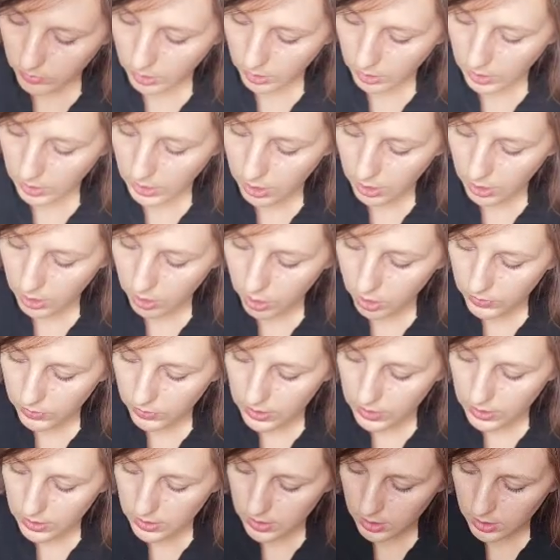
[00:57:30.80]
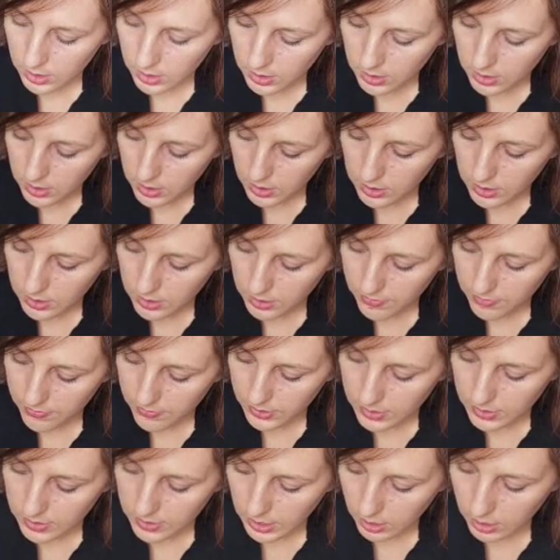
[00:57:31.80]
The angle of incidence is a
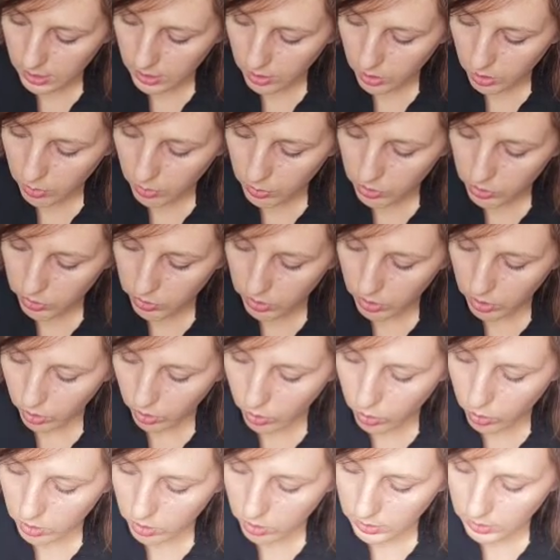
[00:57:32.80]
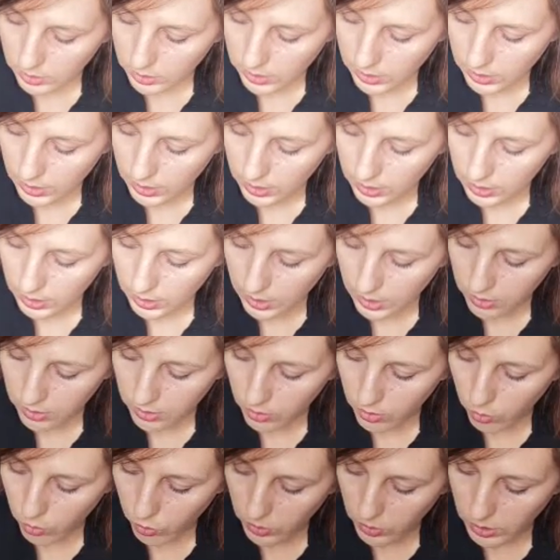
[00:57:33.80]
fixed angle between the chord line
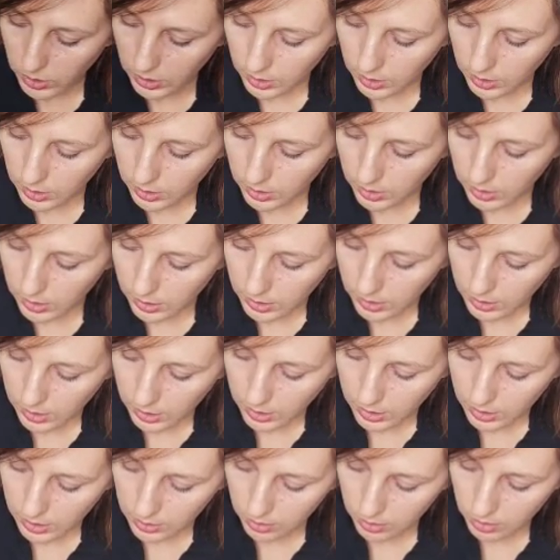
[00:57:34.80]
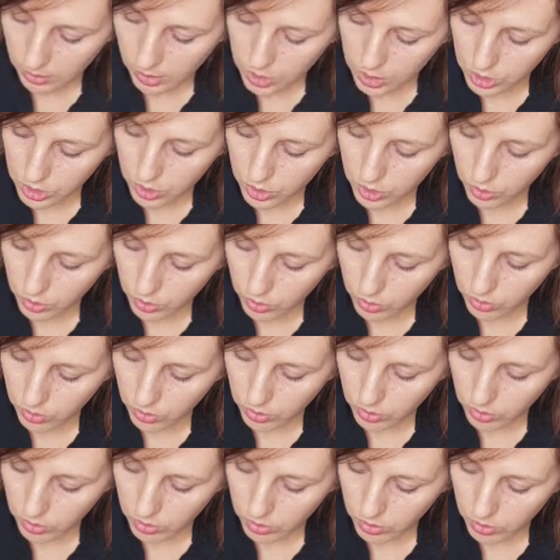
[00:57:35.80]
and the wing and the
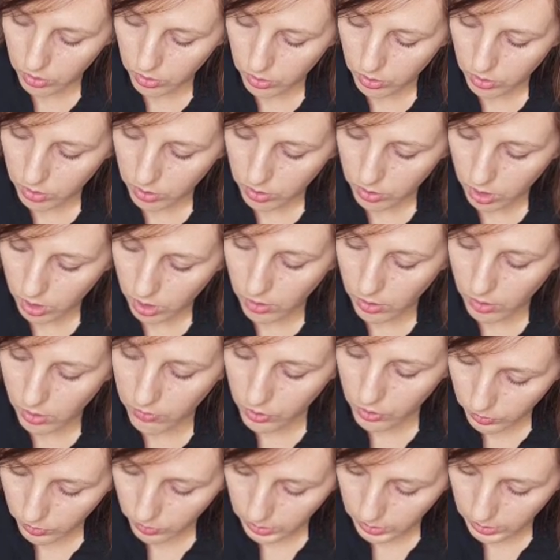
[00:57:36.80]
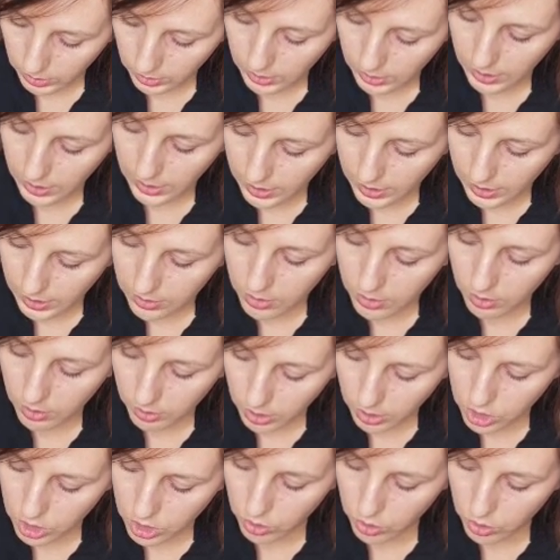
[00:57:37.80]
longitudinal of the wing and the
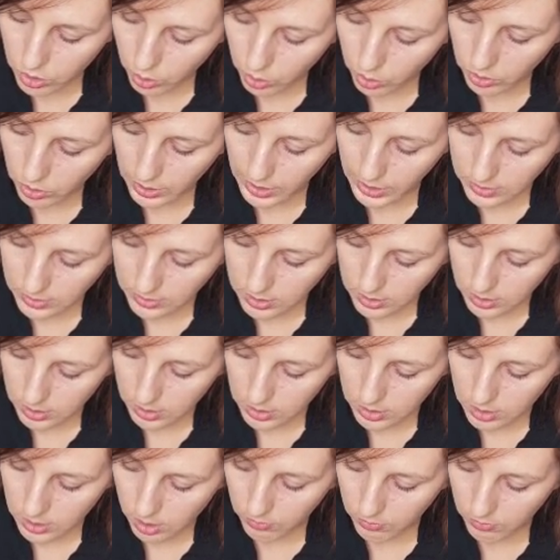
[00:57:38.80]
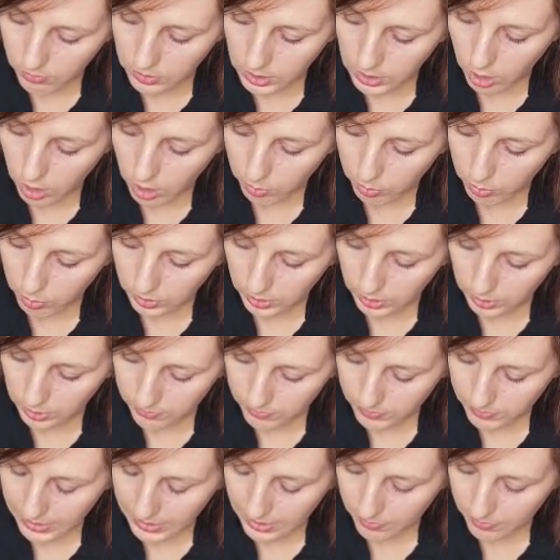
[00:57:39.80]
longitudinal axis of the airplane.